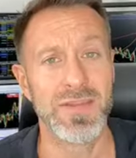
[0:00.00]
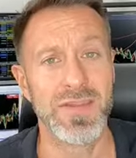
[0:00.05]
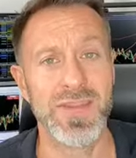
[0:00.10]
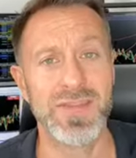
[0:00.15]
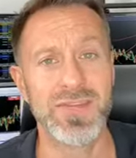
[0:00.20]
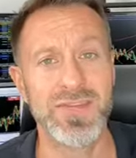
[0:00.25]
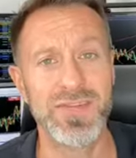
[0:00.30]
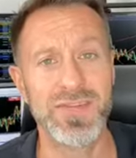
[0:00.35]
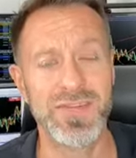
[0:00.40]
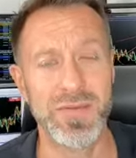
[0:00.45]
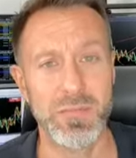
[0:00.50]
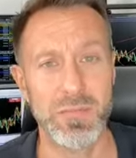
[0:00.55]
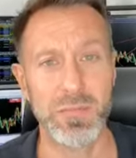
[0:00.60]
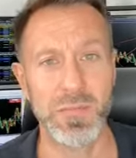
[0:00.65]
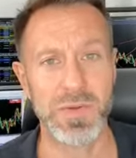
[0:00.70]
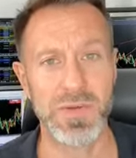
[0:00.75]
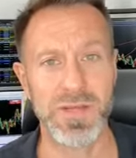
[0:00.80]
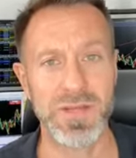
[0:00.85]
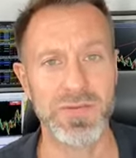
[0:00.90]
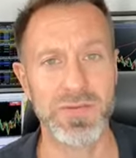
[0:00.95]
They
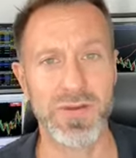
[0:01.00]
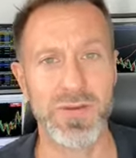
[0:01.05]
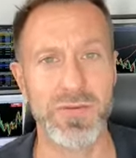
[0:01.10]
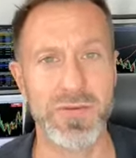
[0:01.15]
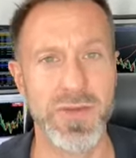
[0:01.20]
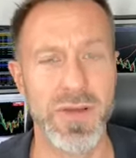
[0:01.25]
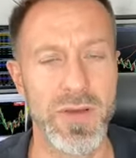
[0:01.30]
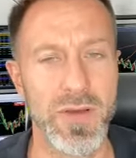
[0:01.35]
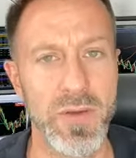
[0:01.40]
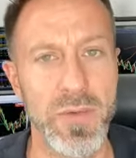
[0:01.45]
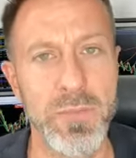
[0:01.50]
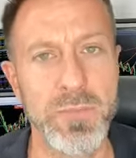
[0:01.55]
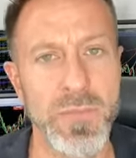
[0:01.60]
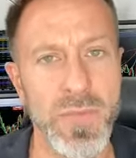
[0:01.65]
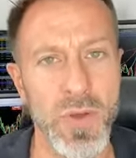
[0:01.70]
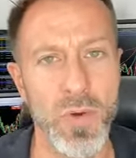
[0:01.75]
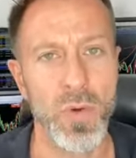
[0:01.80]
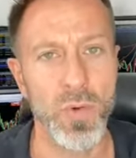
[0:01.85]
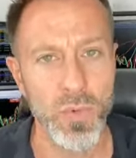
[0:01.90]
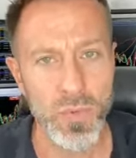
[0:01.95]
simply don't know.
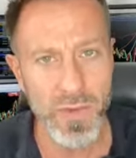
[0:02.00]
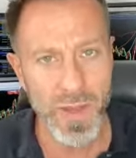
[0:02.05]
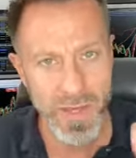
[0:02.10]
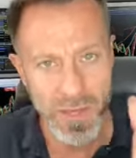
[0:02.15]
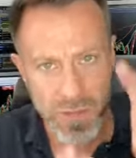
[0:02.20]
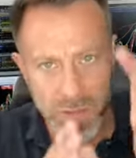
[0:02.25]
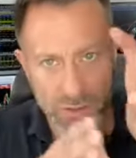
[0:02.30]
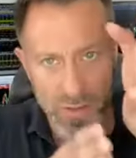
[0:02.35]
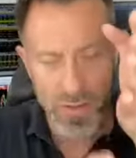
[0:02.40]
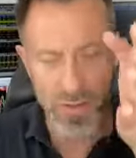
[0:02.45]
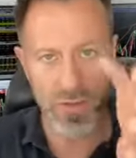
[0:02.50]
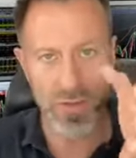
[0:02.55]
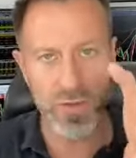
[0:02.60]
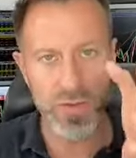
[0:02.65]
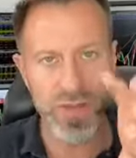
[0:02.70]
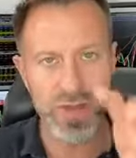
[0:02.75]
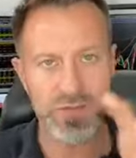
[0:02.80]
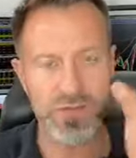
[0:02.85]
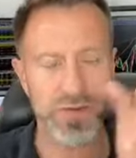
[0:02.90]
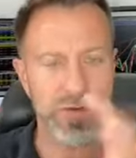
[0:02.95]
All they
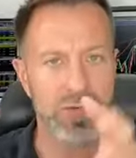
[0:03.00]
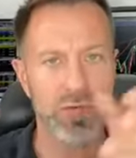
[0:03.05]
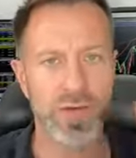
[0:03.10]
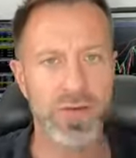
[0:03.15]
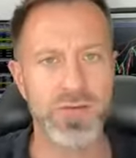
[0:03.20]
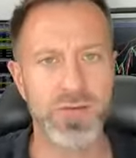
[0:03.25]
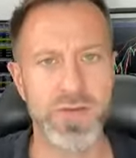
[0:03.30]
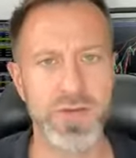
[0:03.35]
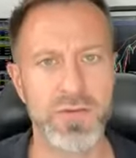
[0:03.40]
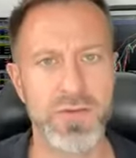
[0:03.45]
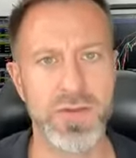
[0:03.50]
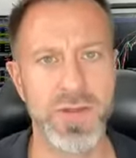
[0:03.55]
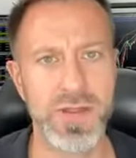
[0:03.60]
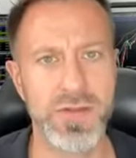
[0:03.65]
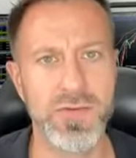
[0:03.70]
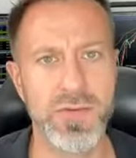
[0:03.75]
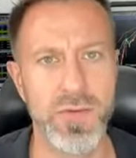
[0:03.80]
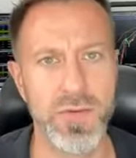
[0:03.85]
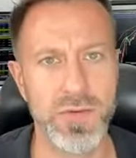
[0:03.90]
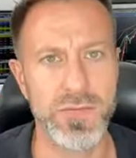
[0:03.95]
know is the criteria
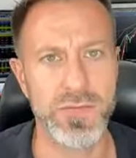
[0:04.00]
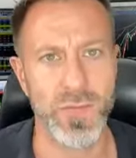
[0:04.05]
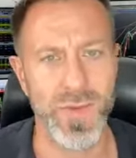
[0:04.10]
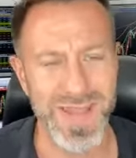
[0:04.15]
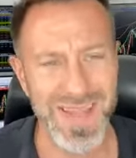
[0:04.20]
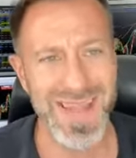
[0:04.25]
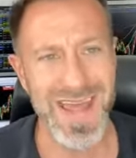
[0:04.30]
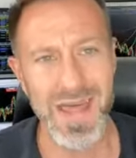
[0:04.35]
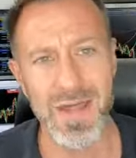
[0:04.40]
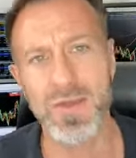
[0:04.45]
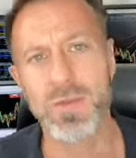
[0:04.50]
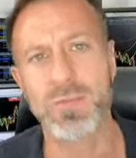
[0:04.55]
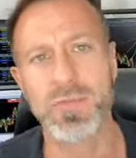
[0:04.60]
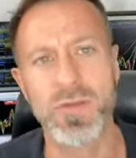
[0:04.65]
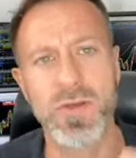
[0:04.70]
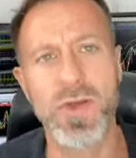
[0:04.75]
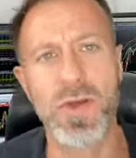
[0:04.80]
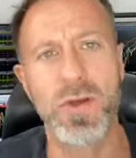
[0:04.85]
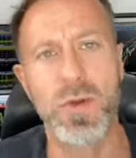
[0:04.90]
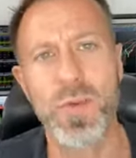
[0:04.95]
they took. So I get them
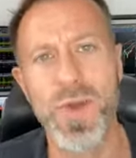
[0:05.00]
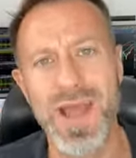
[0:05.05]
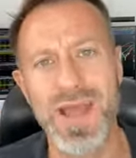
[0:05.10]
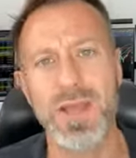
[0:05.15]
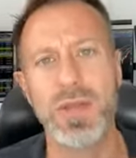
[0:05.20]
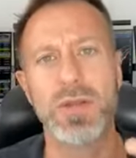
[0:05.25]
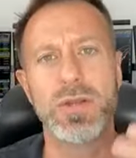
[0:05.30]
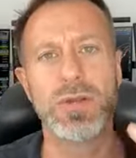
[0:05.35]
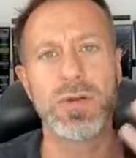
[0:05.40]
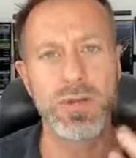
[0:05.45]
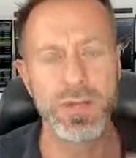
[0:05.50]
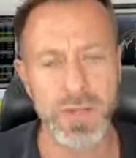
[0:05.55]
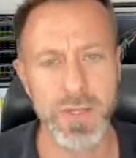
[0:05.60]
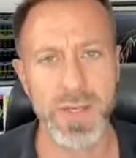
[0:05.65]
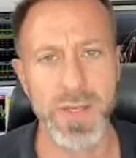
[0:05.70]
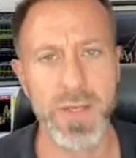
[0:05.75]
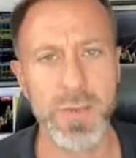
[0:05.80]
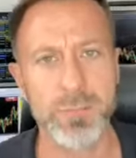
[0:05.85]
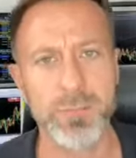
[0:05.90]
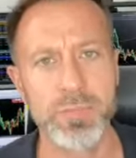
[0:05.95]
to go away and look
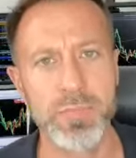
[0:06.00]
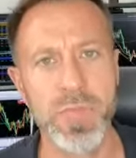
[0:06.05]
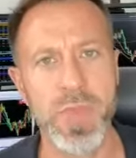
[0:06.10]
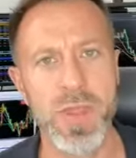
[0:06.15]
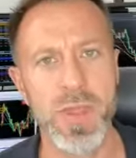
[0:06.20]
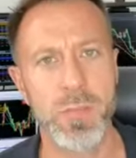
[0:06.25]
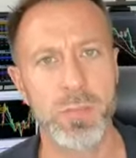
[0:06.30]
at it,